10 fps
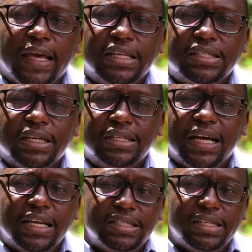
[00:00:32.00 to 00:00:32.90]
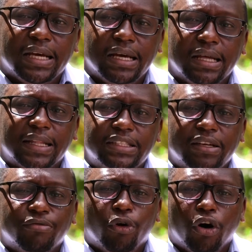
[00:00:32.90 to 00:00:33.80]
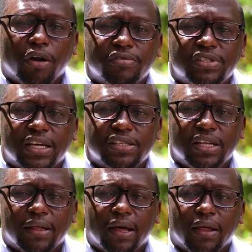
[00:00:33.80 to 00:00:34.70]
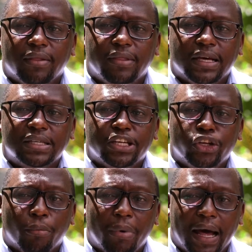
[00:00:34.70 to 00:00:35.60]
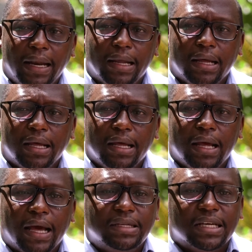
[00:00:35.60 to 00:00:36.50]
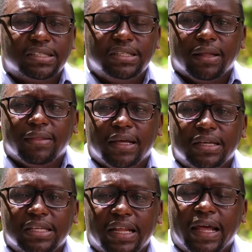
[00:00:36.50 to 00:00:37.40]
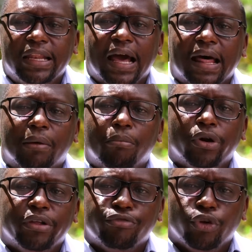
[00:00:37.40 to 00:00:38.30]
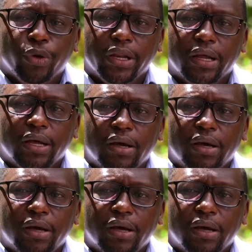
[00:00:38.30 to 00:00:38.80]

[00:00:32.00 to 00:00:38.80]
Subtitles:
is in testing that involves testing things in your blood and testing things in any other body fluid.